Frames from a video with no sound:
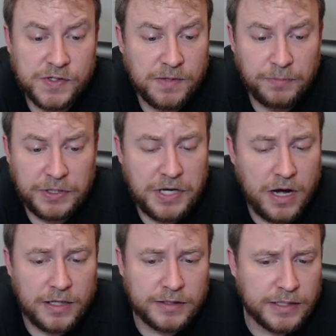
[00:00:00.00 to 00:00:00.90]
simply
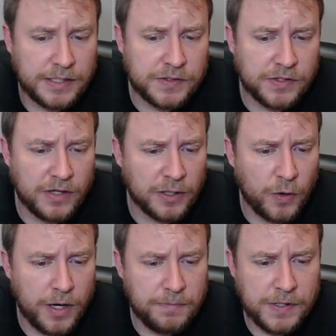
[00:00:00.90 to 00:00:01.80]
not. It's a
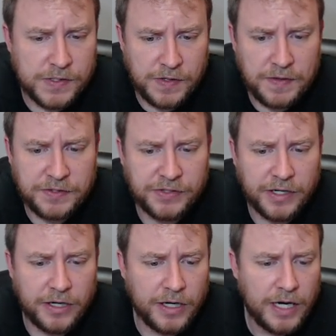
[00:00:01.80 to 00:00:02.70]
great piece in the
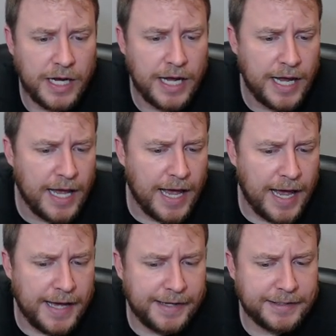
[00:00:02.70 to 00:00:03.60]
center.
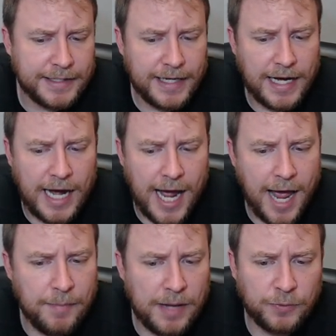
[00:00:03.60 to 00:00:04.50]
And
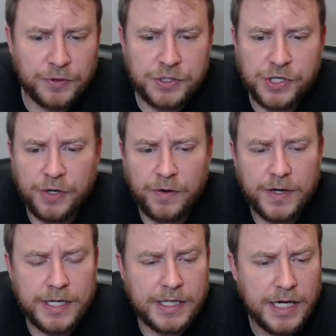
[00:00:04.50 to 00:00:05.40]
I'm able to
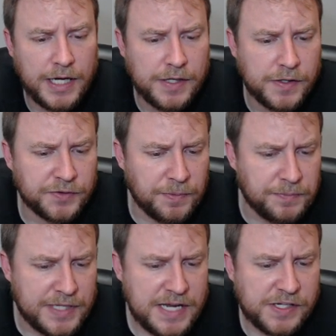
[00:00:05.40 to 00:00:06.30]
generate
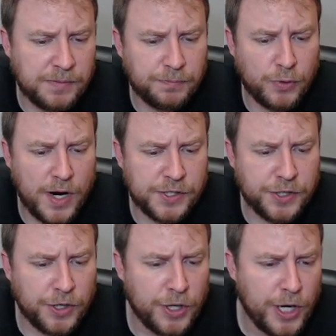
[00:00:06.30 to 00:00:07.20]
some decent
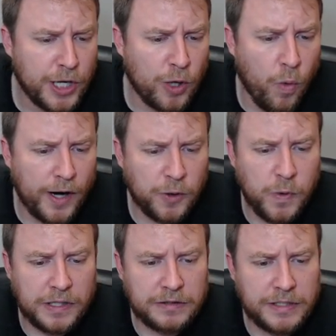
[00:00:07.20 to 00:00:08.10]
pressure quite
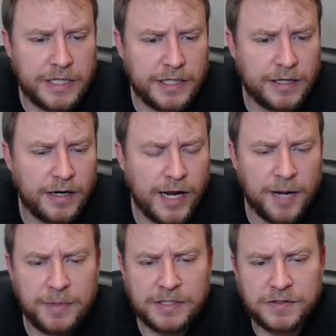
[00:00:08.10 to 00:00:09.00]
quickly here. And I
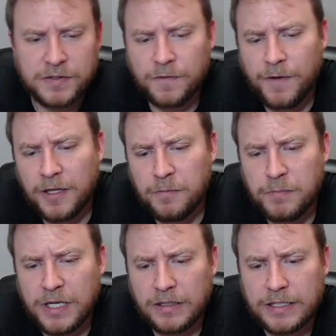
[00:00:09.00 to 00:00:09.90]
mean,
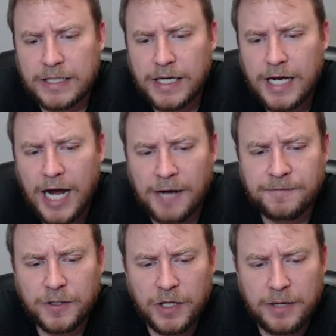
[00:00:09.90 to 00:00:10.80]
developmentally, I
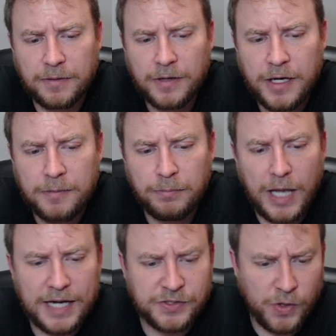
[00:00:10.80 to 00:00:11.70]
feel like
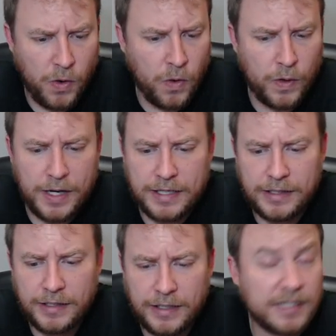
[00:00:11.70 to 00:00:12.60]
Black's
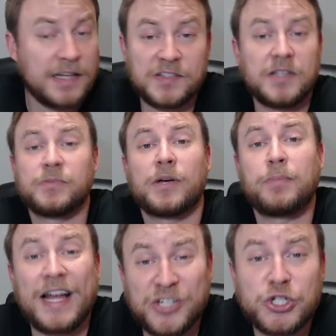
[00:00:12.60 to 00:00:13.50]
already, it, it seems like
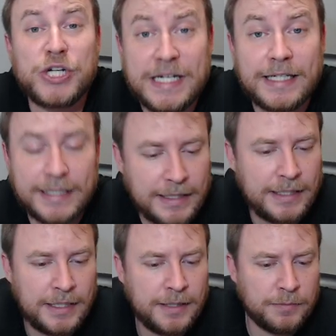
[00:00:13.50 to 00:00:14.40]
Black's cheating
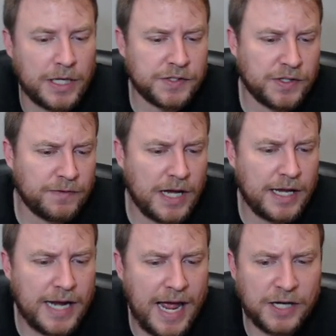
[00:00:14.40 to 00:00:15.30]
because I've
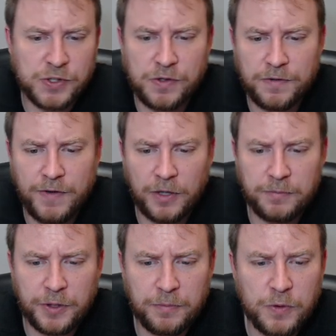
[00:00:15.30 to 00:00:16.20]
got extra
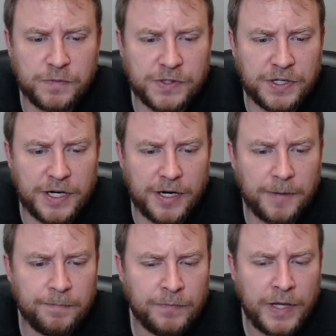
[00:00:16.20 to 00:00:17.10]
developmental moves in
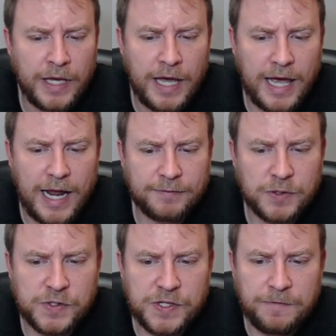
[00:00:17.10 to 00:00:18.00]
here. And after
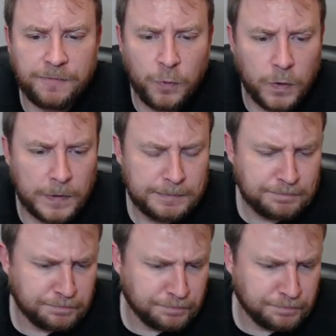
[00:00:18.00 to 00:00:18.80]
c4,